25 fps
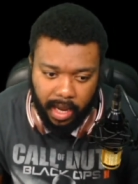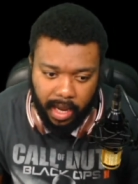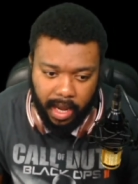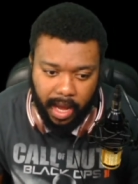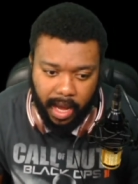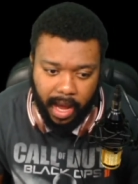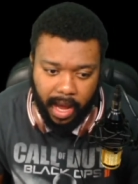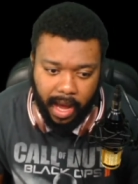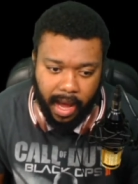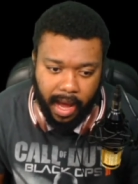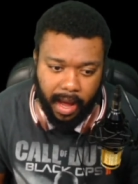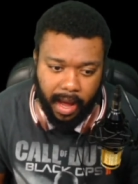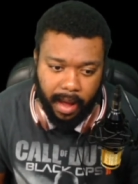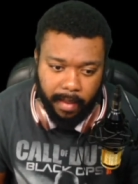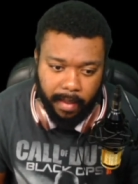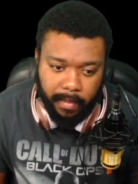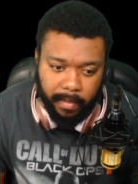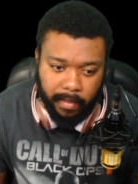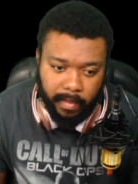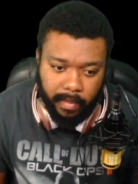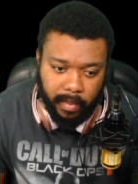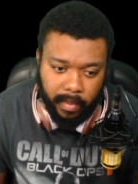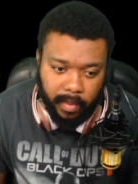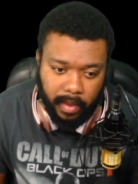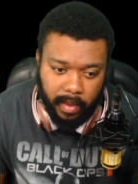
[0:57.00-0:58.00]

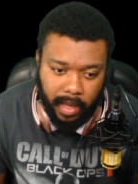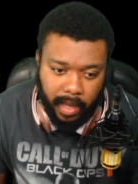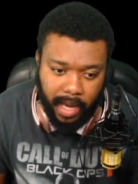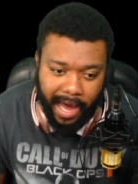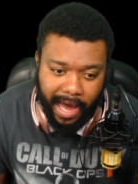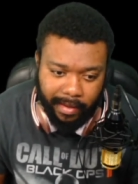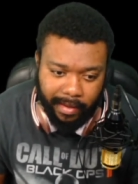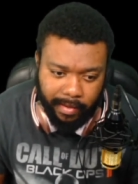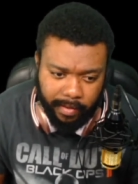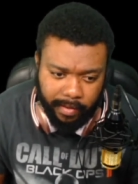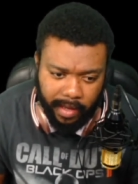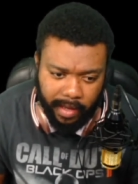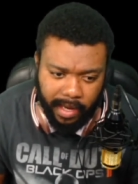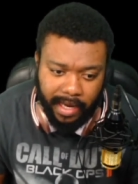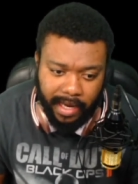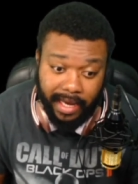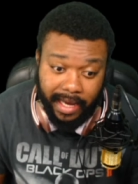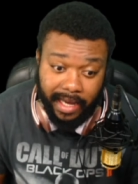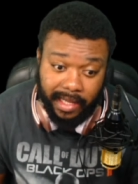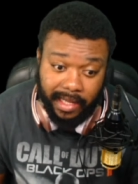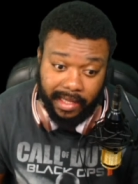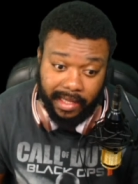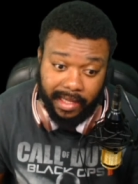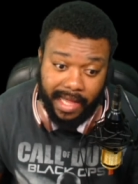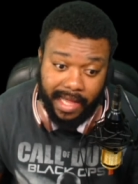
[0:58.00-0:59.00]
I think
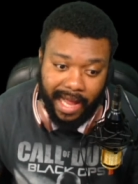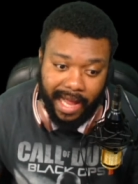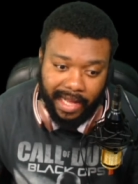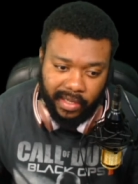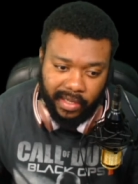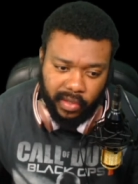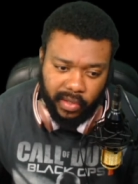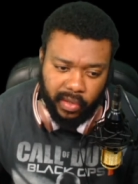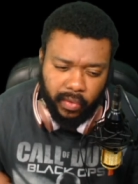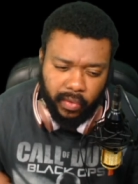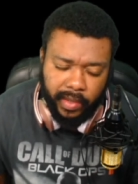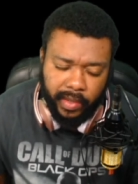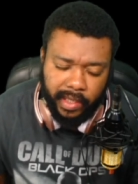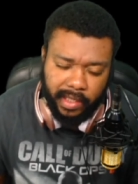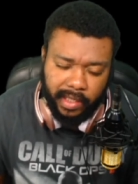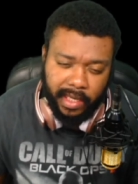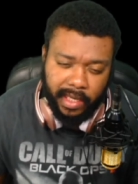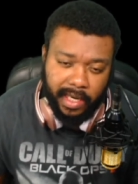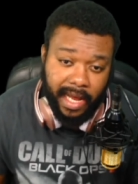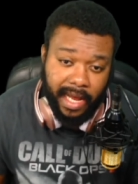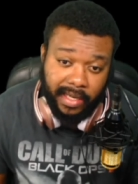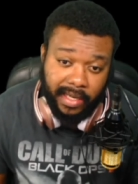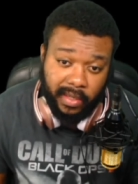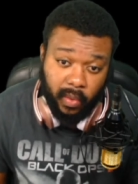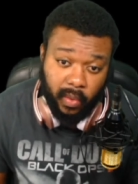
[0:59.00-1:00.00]
that's the reason,
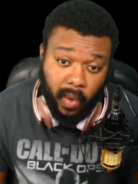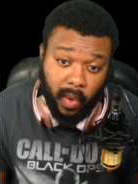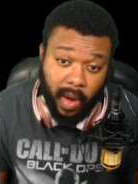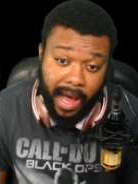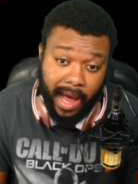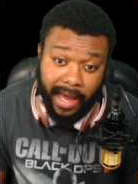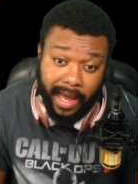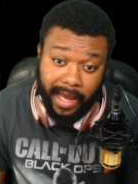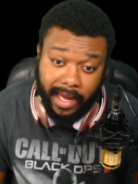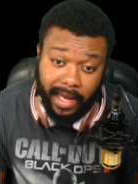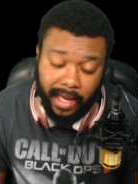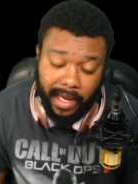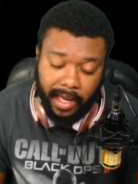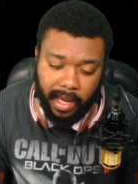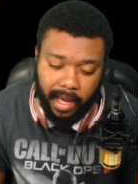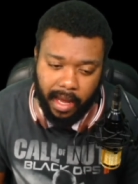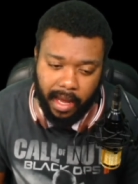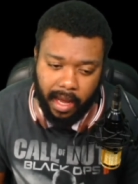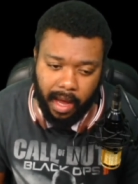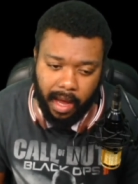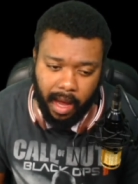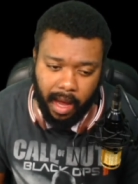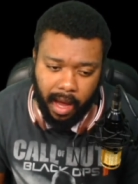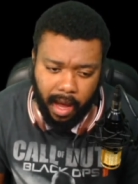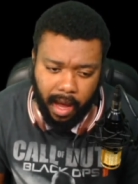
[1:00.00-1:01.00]
that's why
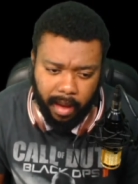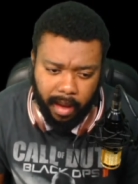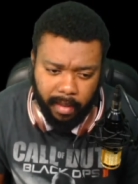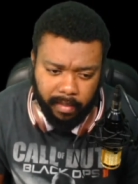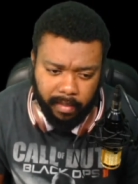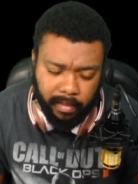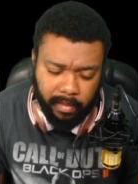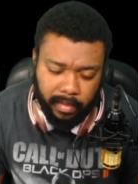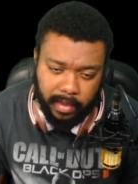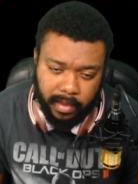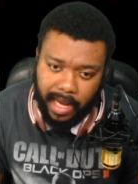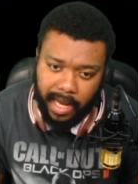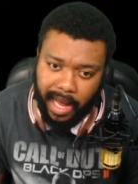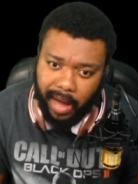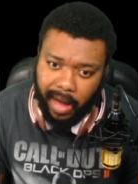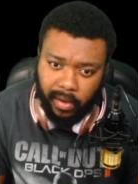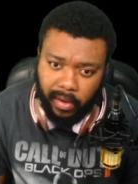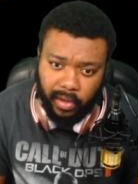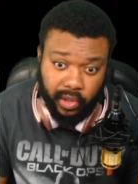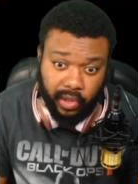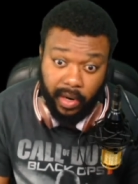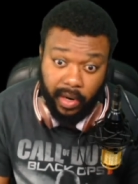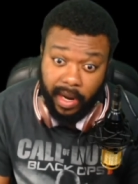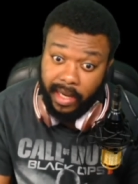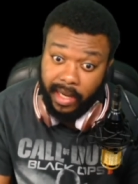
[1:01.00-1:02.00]
I
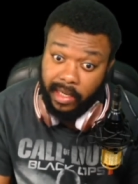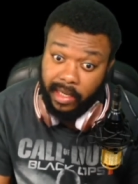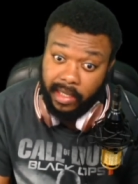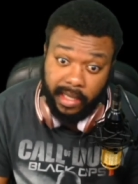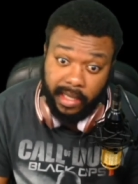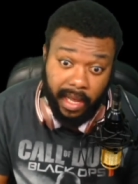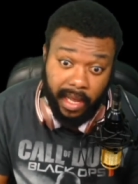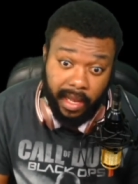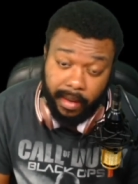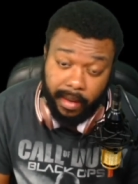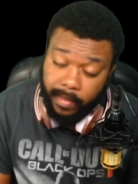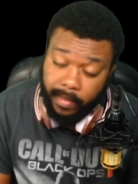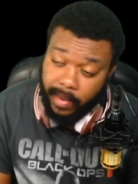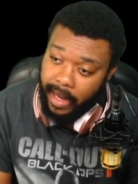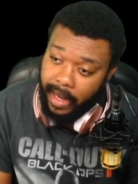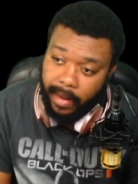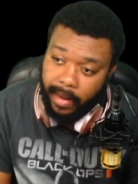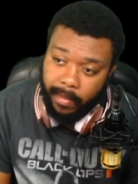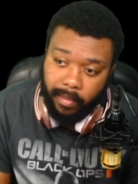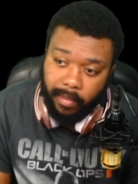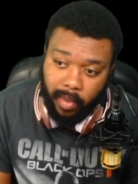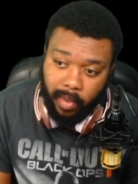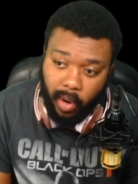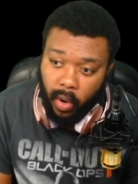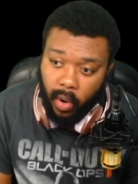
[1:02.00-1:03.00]
was trying to tell him, hey
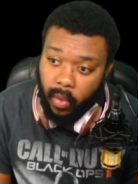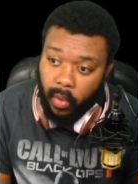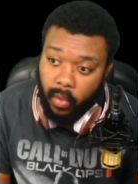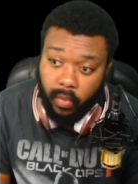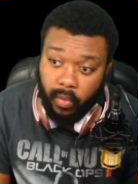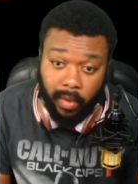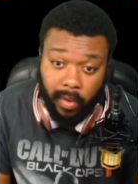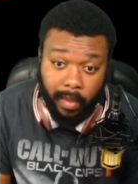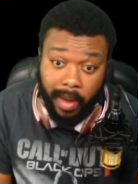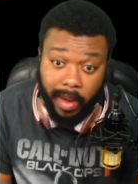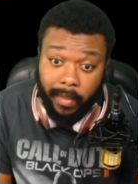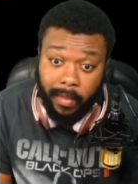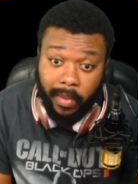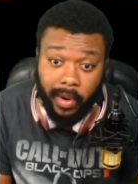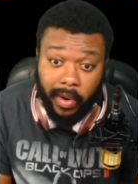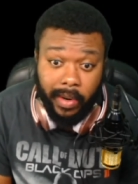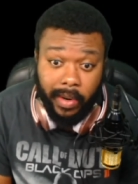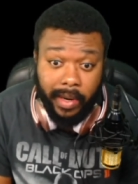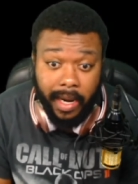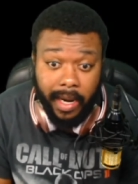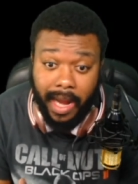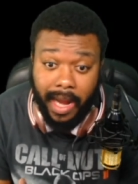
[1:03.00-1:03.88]
bro, remember, they're